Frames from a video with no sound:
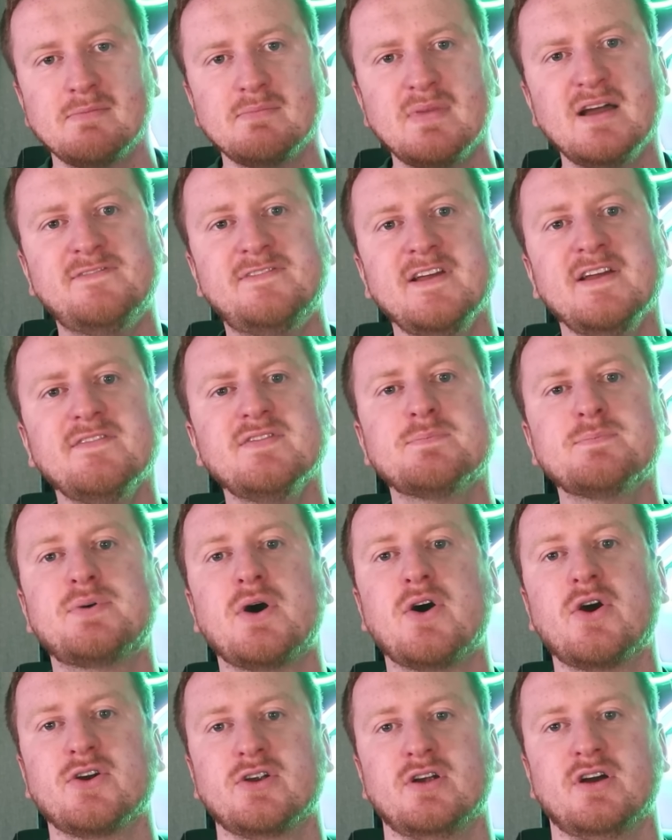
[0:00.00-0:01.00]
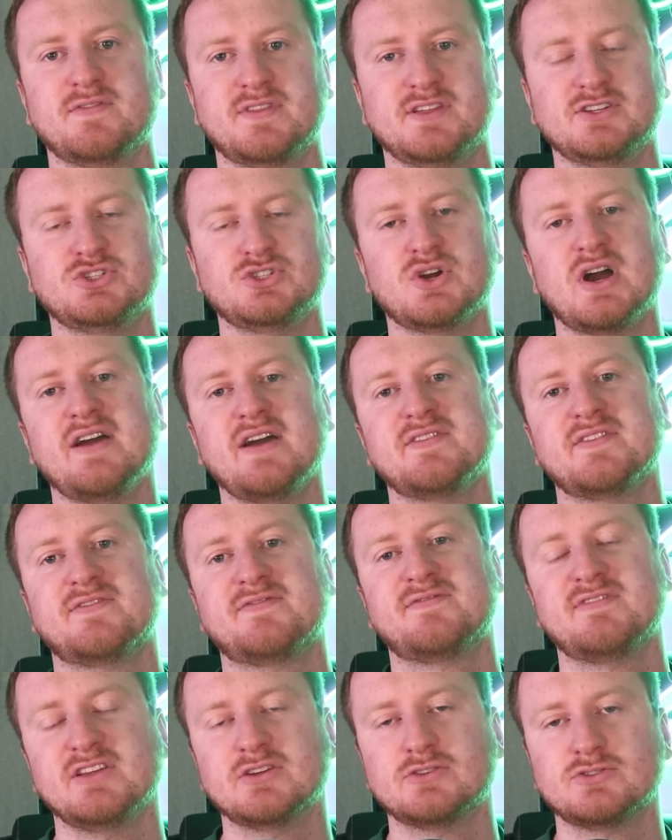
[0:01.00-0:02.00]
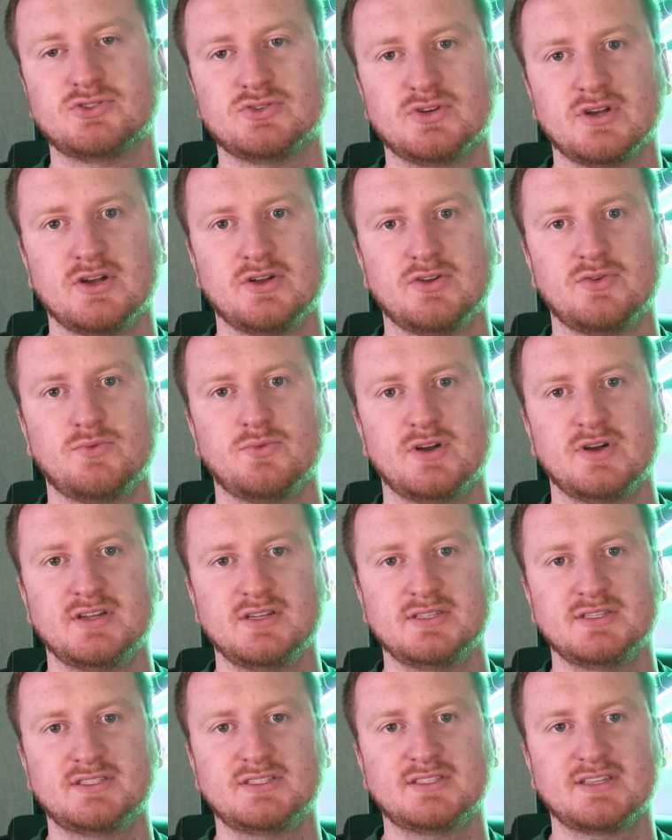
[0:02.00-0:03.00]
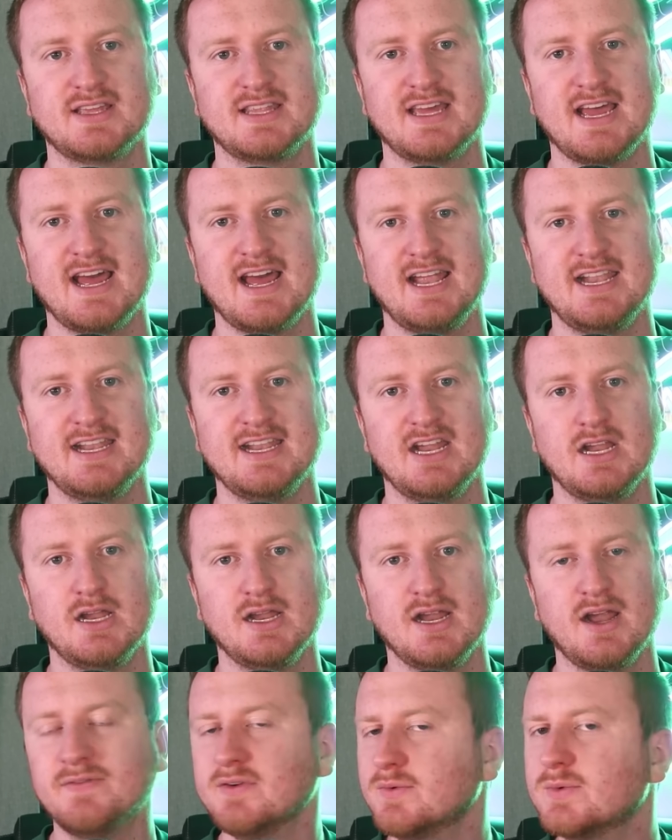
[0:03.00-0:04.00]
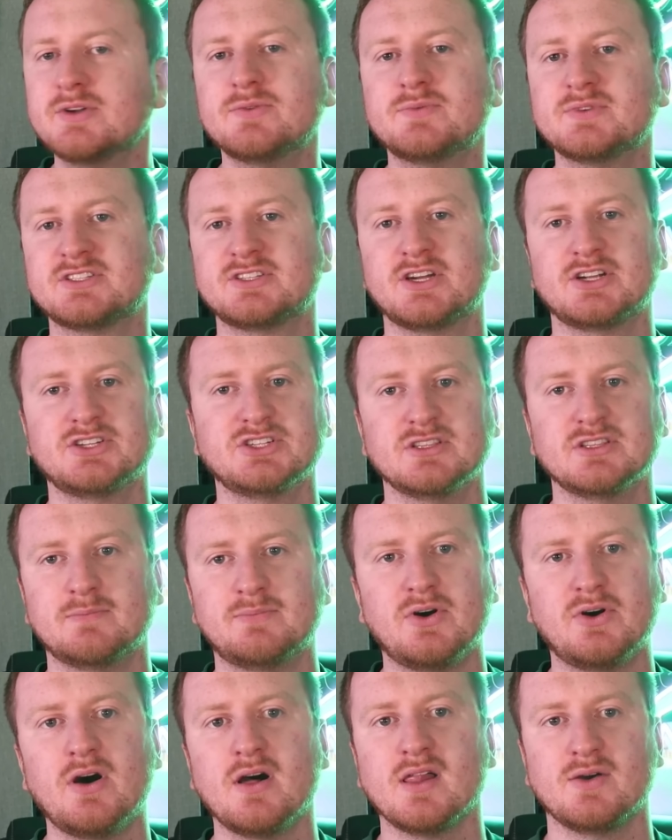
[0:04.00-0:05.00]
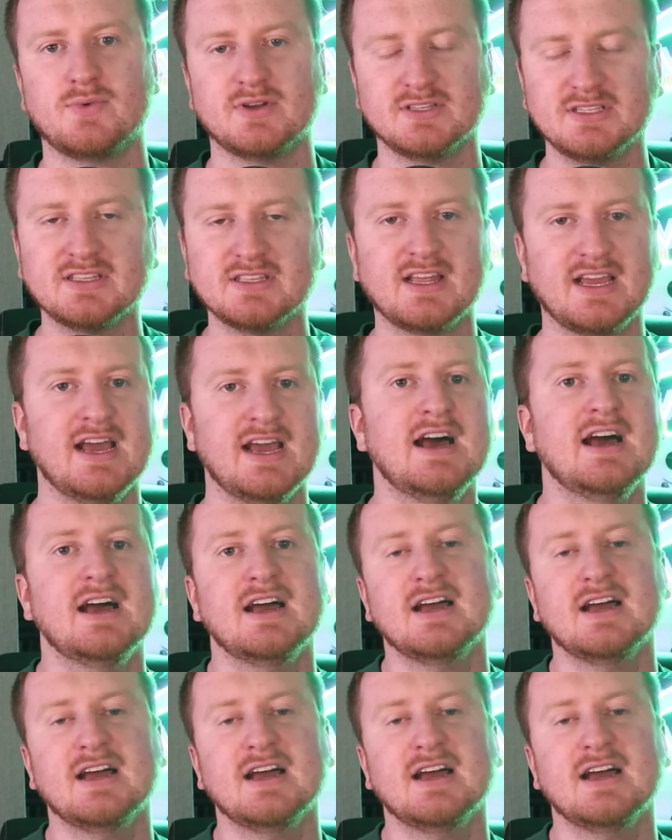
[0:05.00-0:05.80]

My favorite part of the drive the field drill was that everyone was touching the ball. It wasn't like,